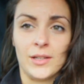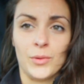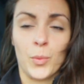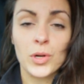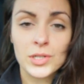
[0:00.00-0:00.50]

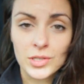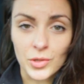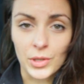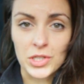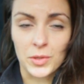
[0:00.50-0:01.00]
water
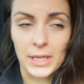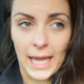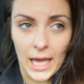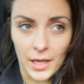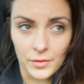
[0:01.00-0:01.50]
storage. I only
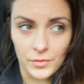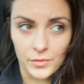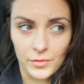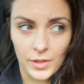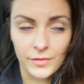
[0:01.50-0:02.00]
have
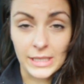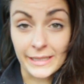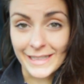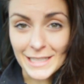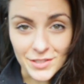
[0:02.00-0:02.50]

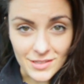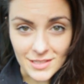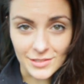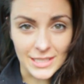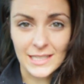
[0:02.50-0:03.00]
15 liters,
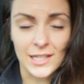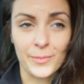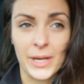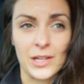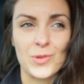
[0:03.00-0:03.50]
so that's not
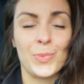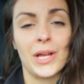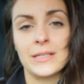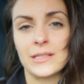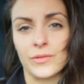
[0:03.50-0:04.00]
much,
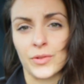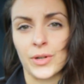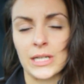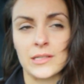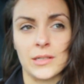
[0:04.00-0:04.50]
plus of
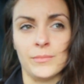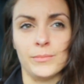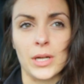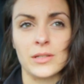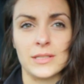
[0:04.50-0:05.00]
course some
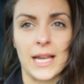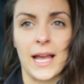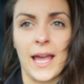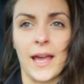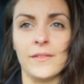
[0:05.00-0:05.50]
bottles that I
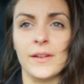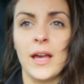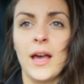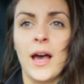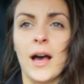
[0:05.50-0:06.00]
have,
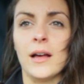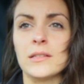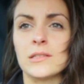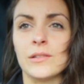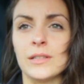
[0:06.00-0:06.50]

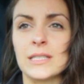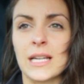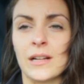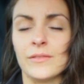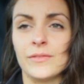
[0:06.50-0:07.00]
so it's
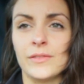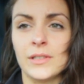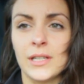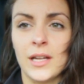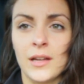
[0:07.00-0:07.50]
kind of,
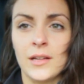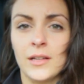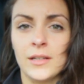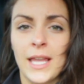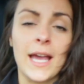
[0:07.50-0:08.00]

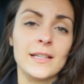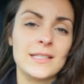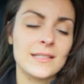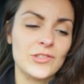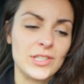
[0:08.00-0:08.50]
yeah,
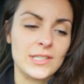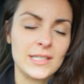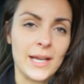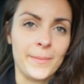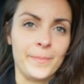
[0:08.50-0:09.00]
it's just
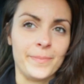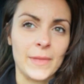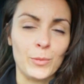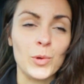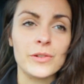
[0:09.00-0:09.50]
a
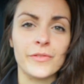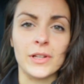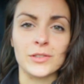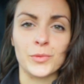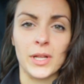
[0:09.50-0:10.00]
water
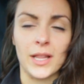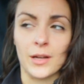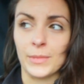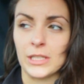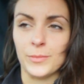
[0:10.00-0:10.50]
filter will allow
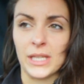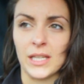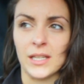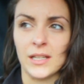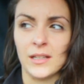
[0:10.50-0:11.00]
me to
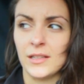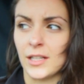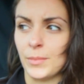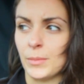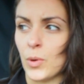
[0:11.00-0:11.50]
be a
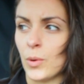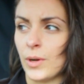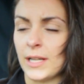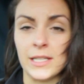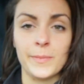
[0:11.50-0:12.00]
little bit more
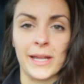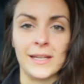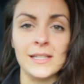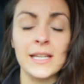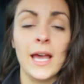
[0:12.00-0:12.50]

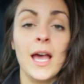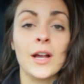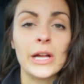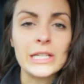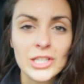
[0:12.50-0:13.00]
independent. I'm
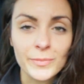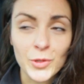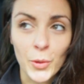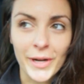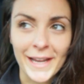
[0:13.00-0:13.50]
gonna stop
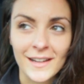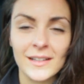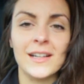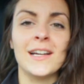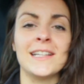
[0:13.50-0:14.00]
talking,
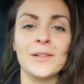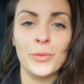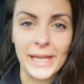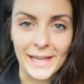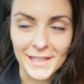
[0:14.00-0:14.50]
I need a
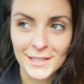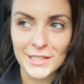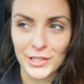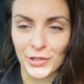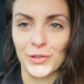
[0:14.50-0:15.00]
wee,
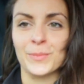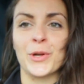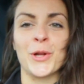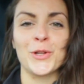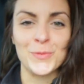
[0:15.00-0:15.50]
so I'm
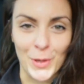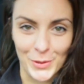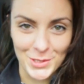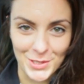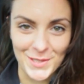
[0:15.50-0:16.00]
gonna go to
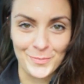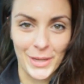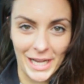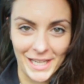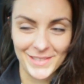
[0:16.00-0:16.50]
Morrison's. Bye.